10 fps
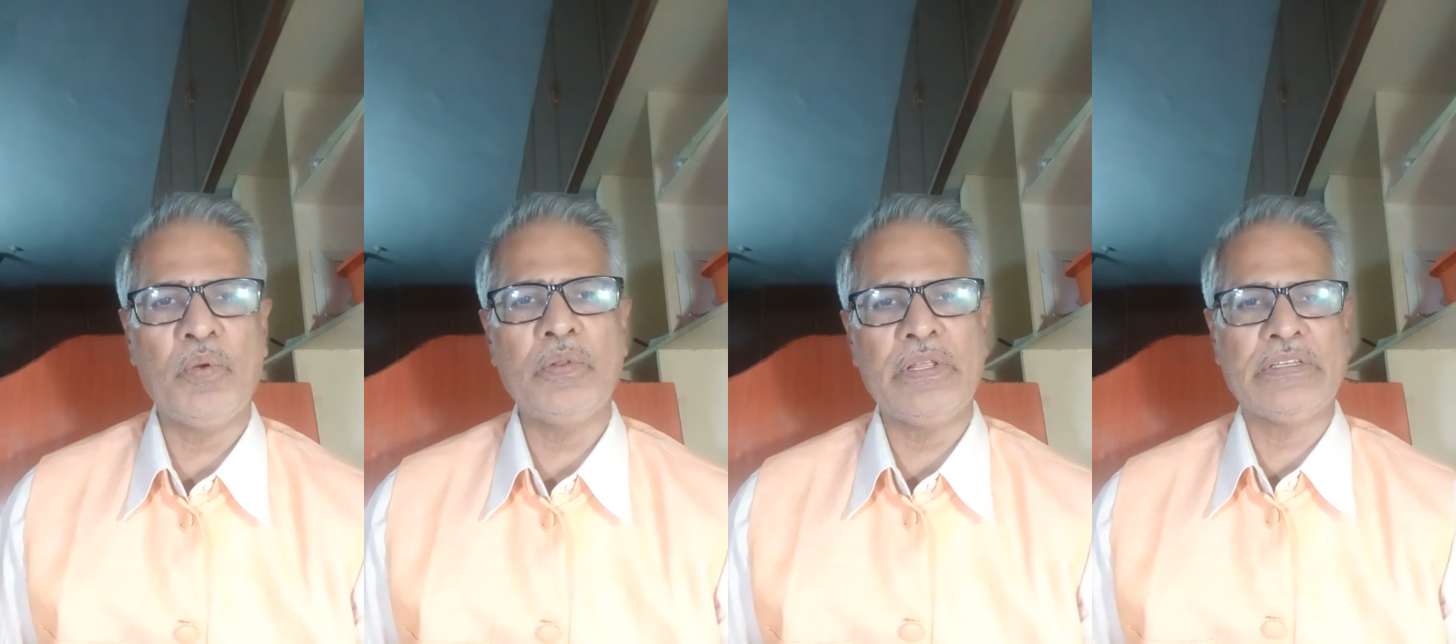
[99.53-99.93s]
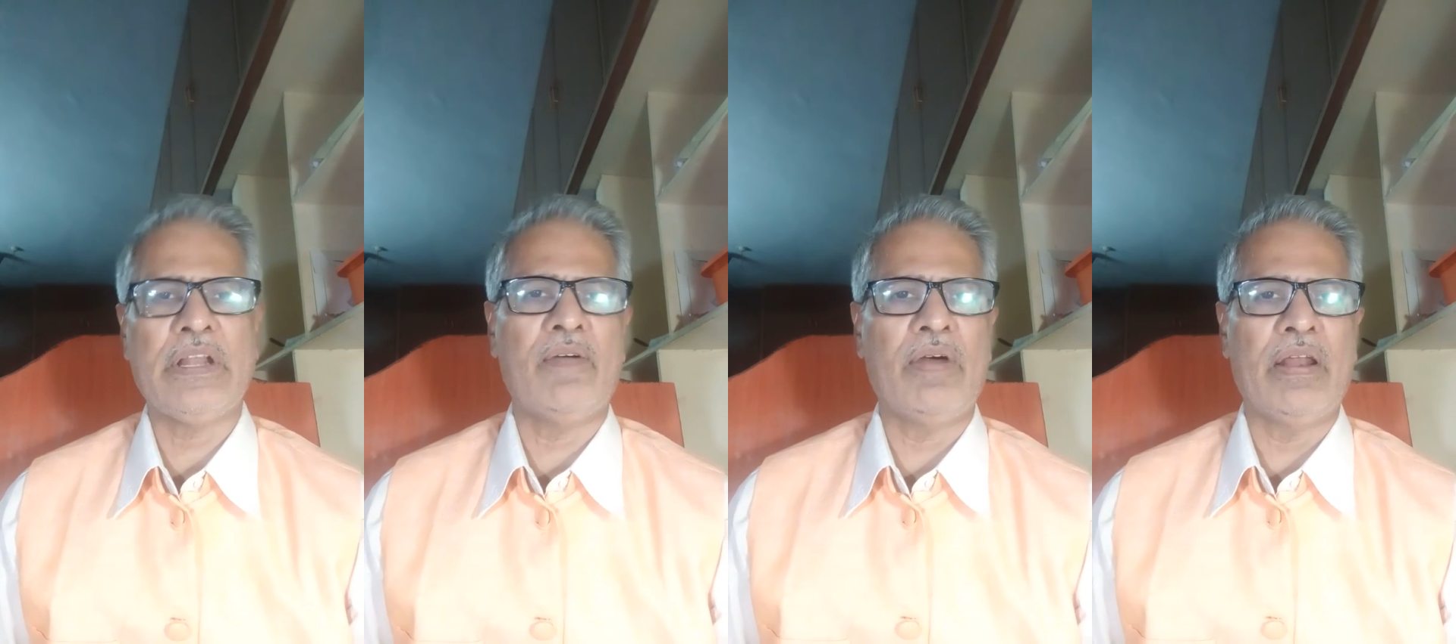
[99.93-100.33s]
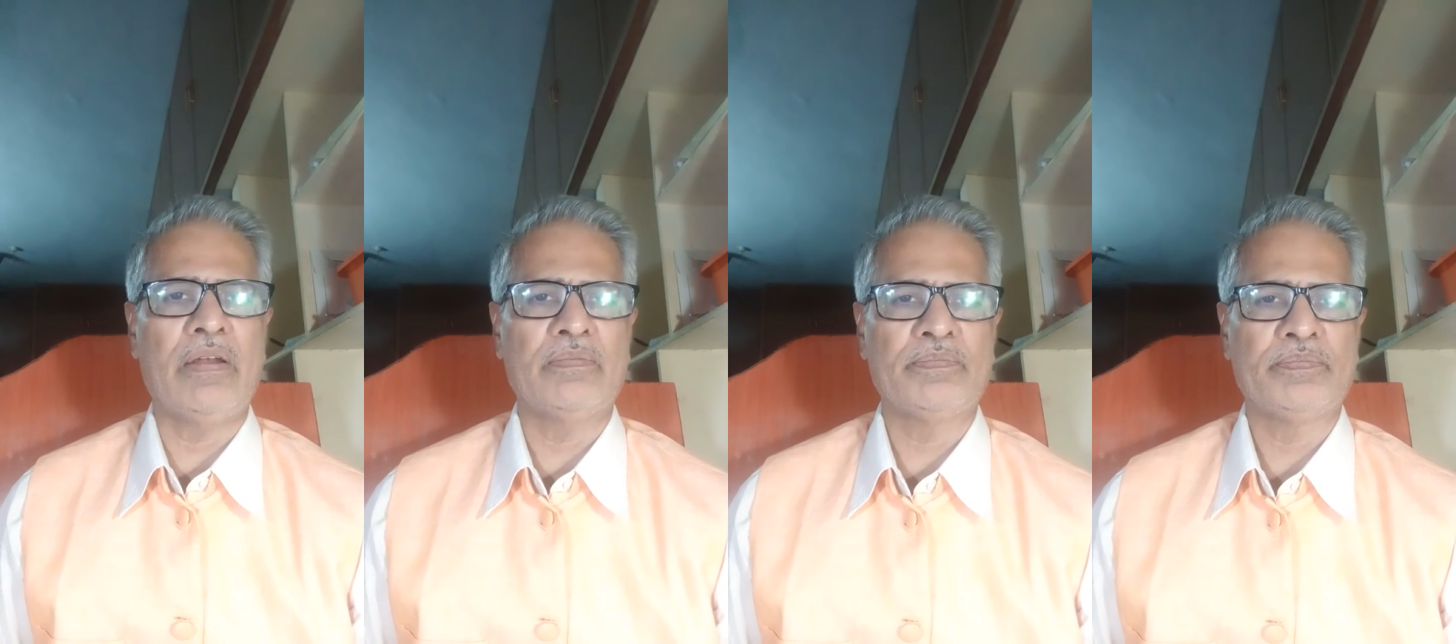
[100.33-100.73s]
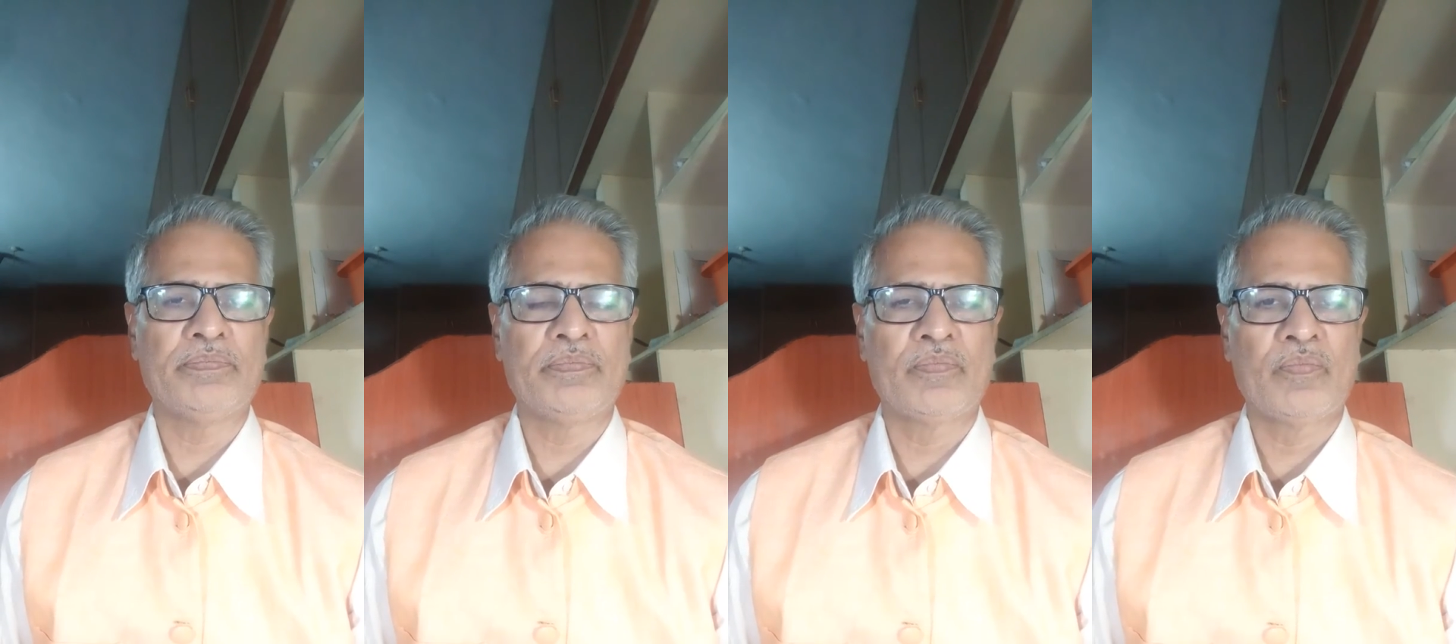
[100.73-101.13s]
to this level.
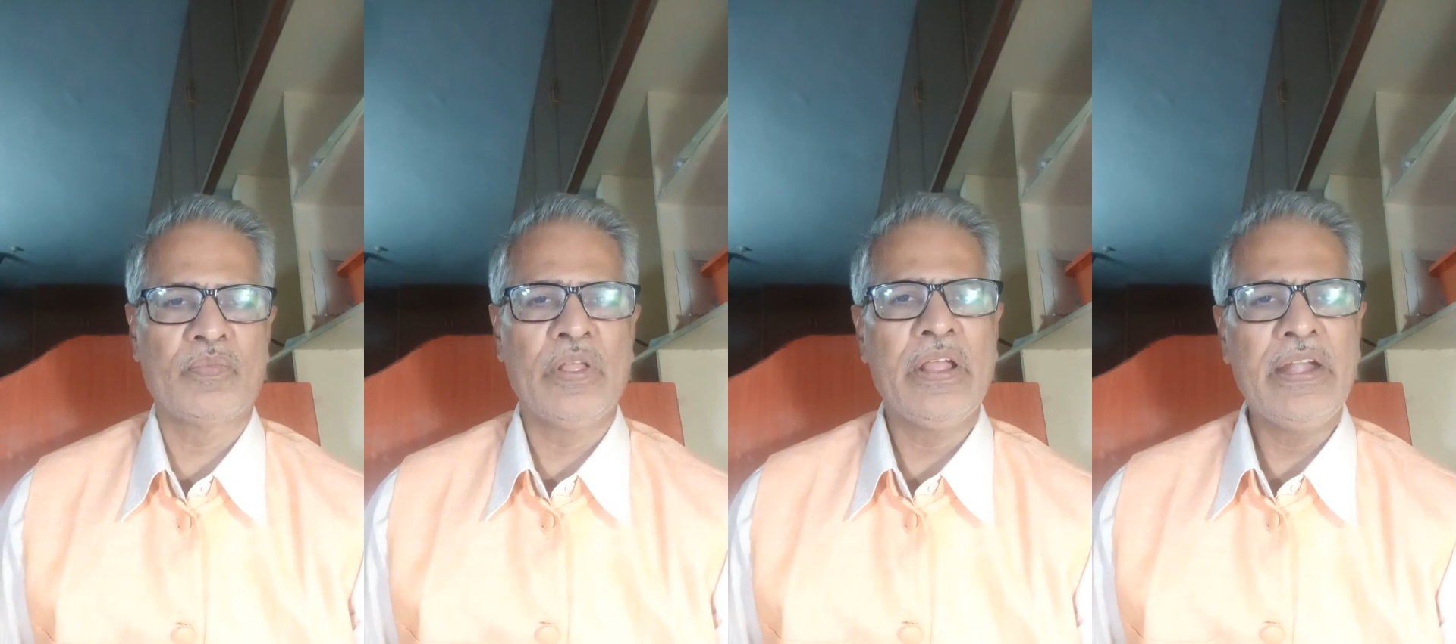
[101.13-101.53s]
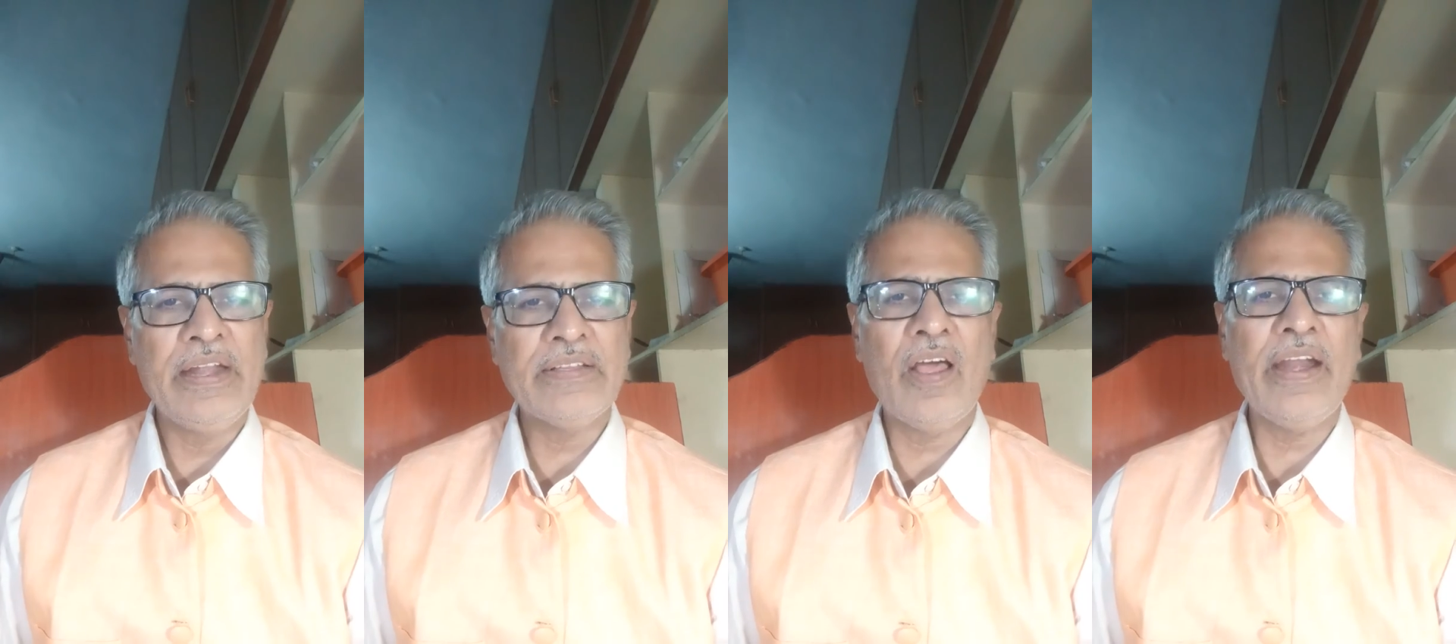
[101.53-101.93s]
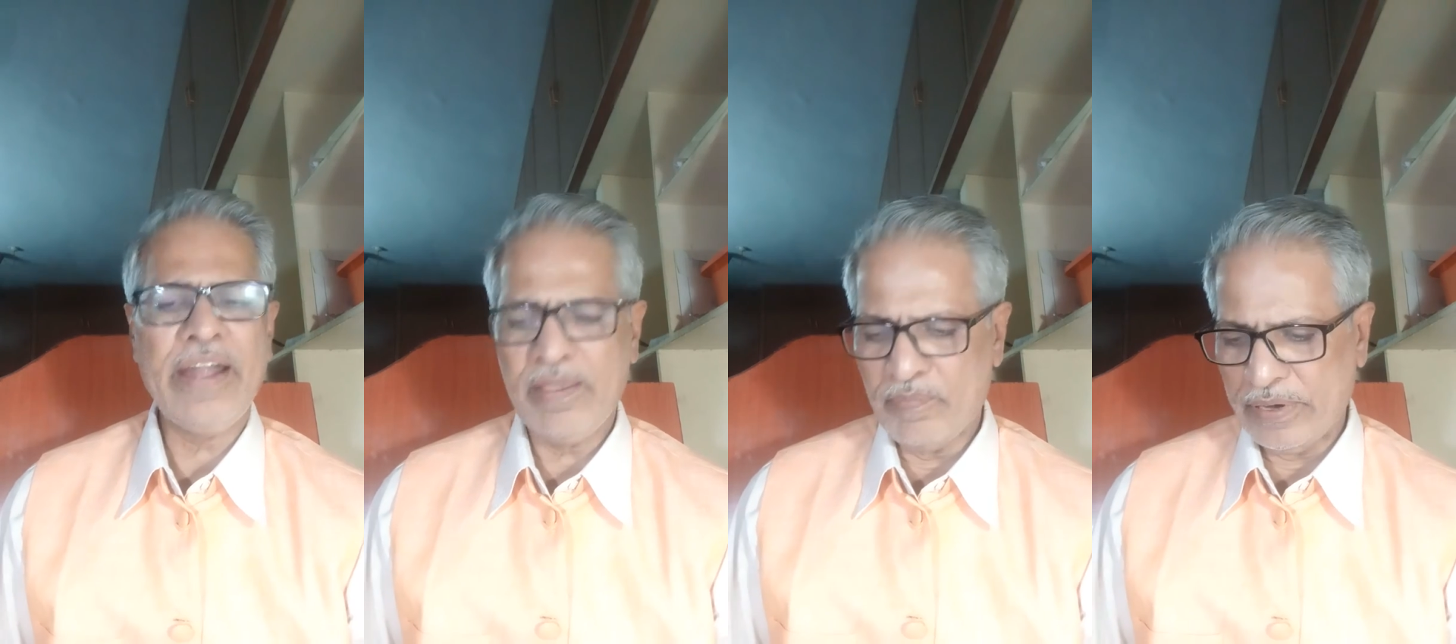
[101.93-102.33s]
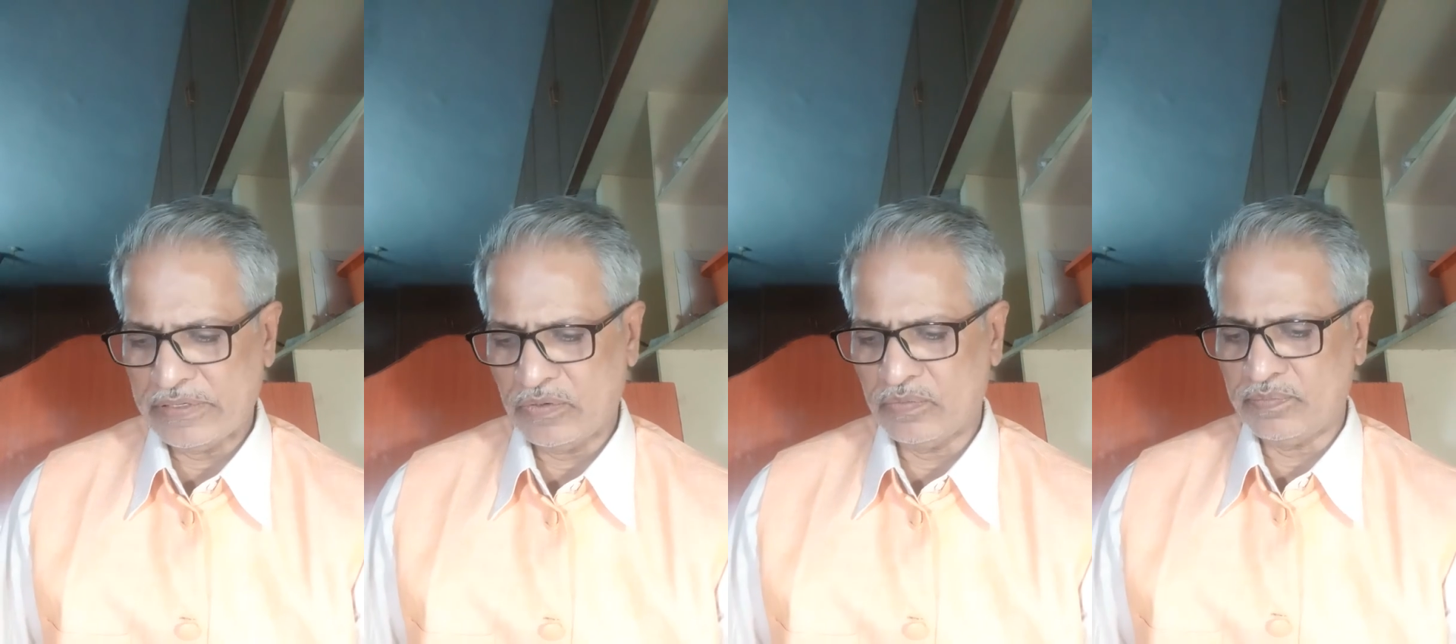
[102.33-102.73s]
It is already
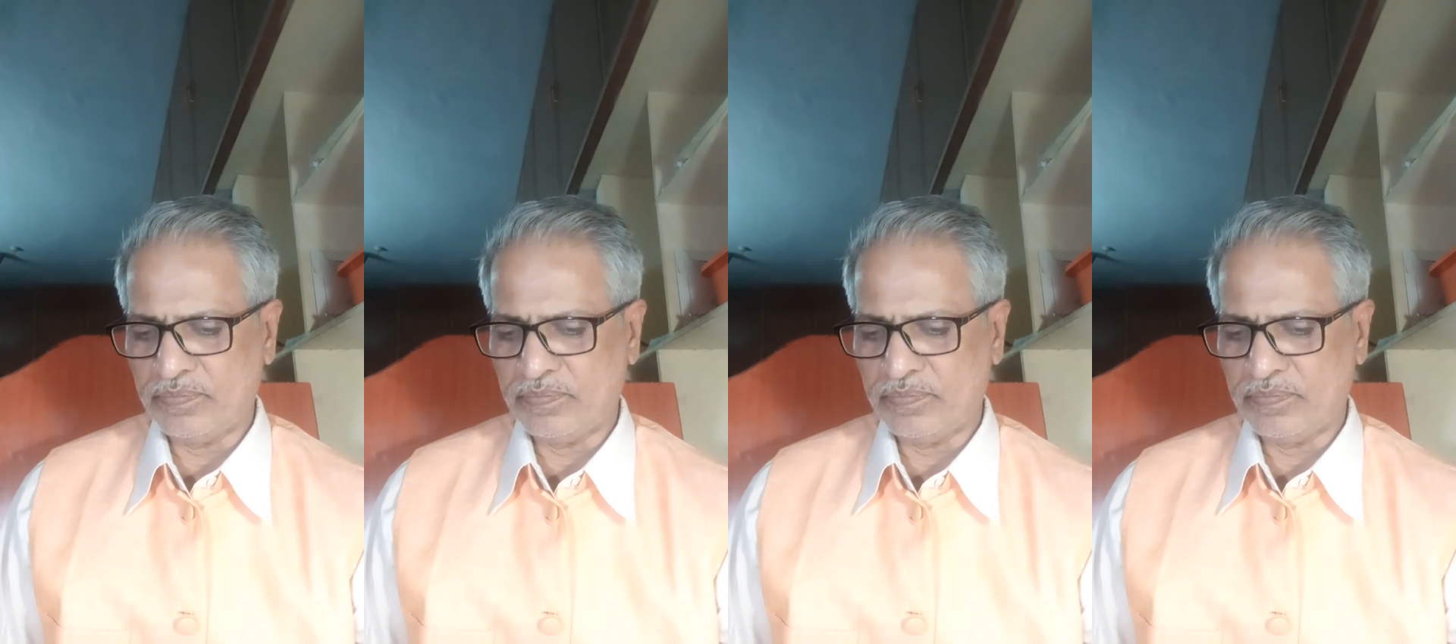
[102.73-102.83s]
impressive.